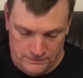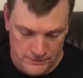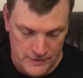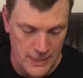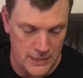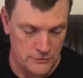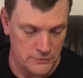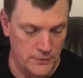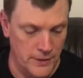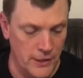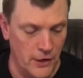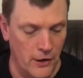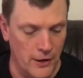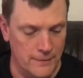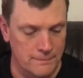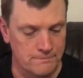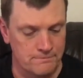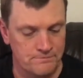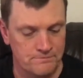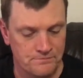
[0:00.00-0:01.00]
Yes, we
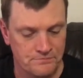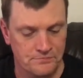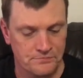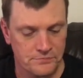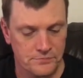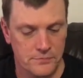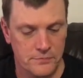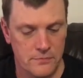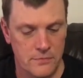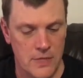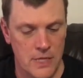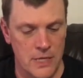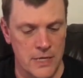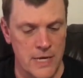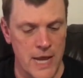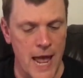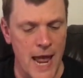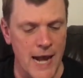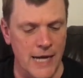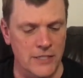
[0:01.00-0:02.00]
are.
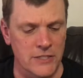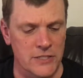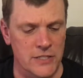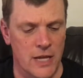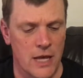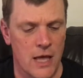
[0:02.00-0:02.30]
Next.